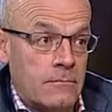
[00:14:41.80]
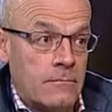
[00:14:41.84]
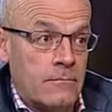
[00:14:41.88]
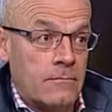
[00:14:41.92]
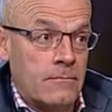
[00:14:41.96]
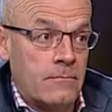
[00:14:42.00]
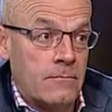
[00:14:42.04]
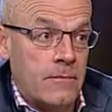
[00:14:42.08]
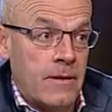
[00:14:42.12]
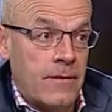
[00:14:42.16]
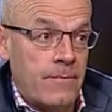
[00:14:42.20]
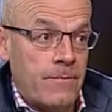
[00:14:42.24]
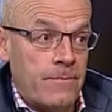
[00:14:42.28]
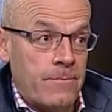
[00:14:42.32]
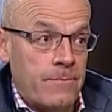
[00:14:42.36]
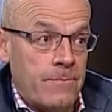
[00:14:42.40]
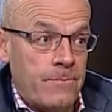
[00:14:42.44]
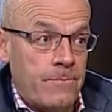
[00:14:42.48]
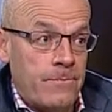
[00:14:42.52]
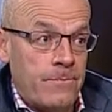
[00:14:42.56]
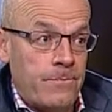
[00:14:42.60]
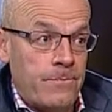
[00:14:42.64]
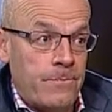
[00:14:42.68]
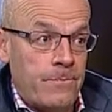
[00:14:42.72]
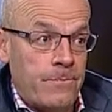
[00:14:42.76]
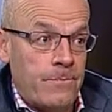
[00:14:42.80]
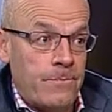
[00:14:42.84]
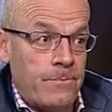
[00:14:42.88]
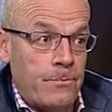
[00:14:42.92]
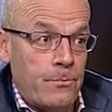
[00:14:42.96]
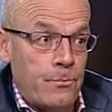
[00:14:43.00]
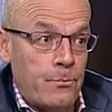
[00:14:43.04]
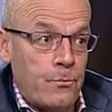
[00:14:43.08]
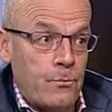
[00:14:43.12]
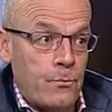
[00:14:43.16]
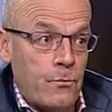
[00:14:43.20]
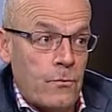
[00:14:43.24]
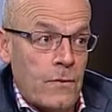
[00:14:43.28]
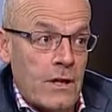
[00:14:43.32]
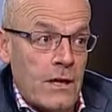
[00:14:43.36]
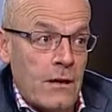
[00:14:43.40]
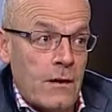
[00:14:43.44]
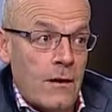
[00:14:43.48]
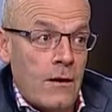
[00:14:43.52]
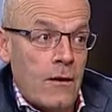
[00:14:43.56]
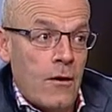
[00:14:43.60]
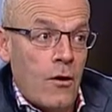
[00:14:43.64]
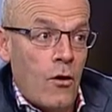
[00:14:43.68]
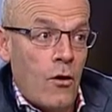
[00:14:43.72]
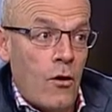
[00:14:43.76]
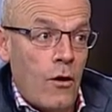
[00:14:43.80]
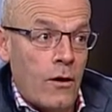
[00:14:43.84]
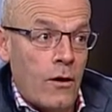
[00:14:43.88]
Gets rid of a fair chunk of the mortgage, I dare say.